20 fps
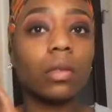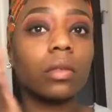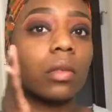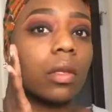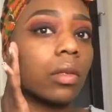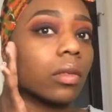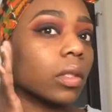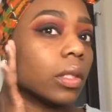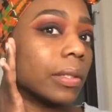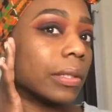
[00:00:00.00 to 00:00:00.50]

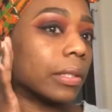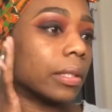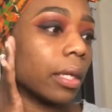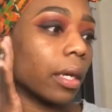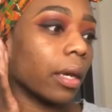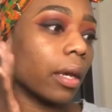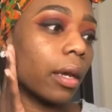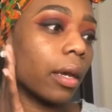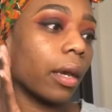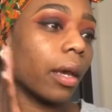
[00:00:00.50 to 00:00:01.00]
So
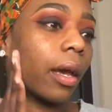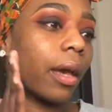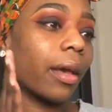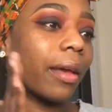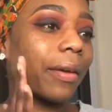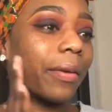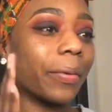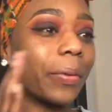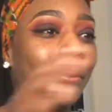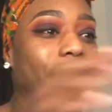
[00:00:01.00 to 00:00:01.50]
today I
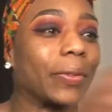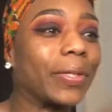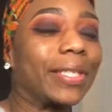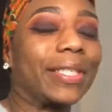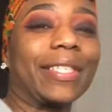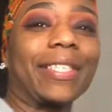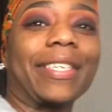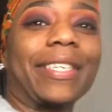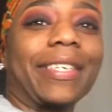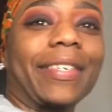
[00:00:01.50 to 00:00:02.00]
am going
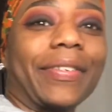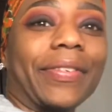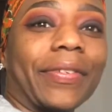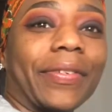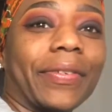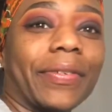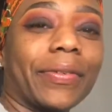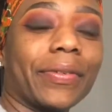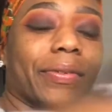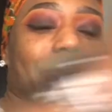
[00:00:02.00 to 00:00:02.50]
to
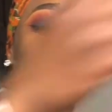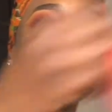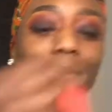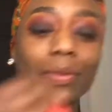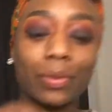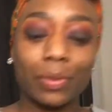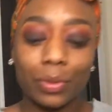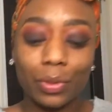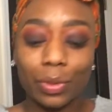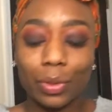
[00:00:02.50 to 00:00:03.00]

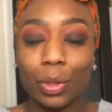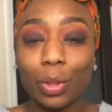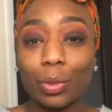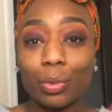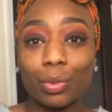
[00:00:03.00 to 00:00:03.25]
use